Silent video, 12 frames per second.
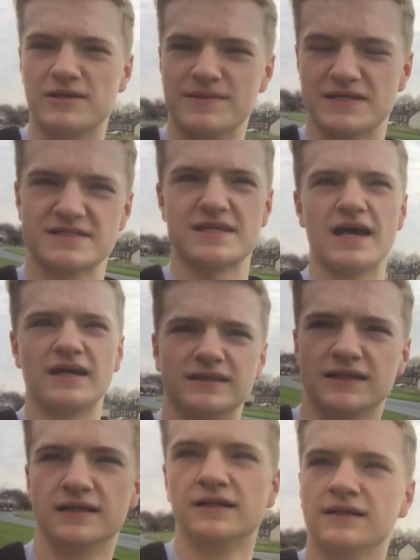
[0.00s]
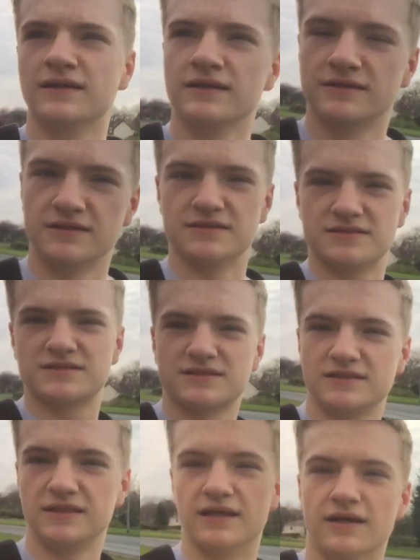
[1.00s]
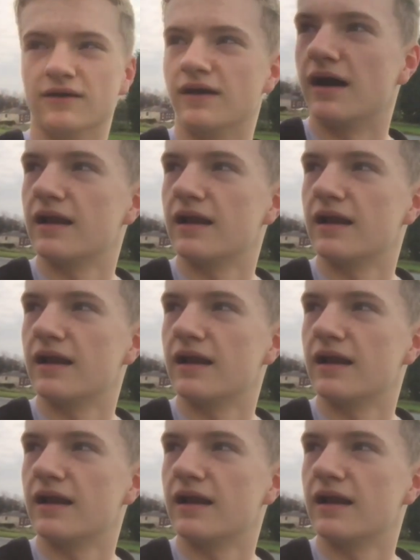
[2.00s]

me a bit sad because, you know,